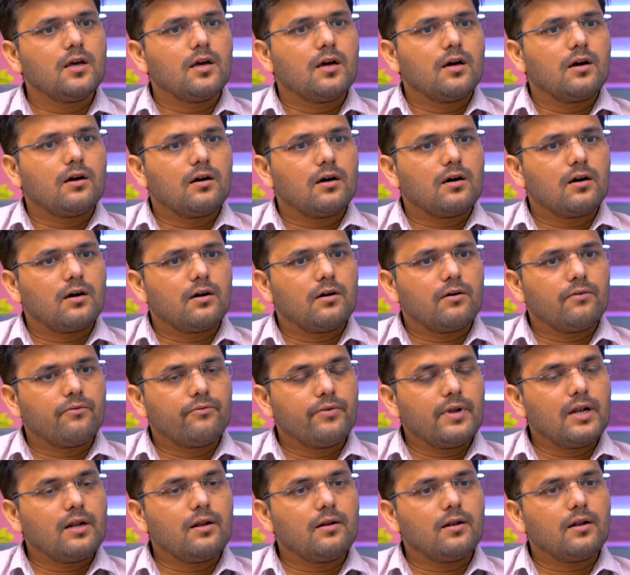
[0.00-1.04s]

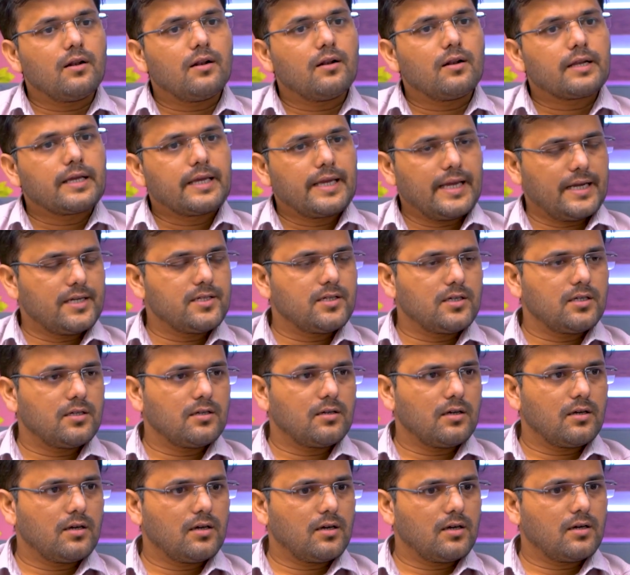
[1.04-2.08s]
will get
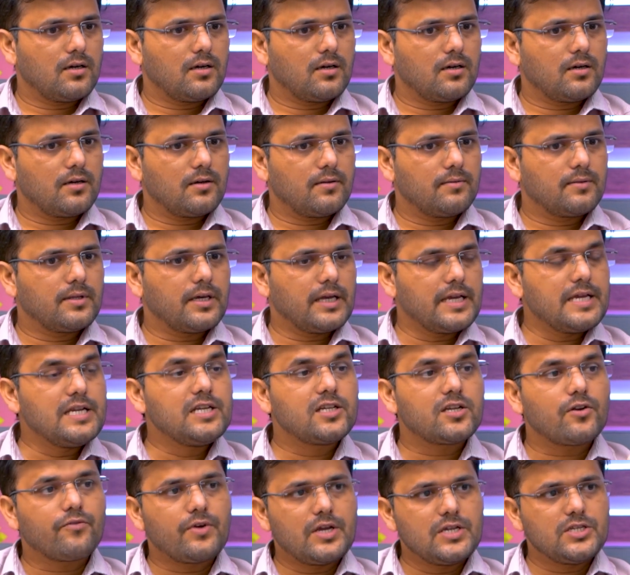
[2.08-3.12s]
the
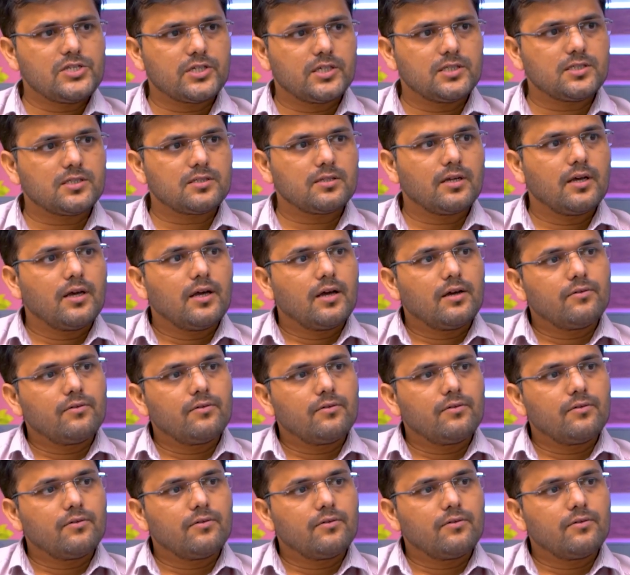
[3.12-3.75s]
interventions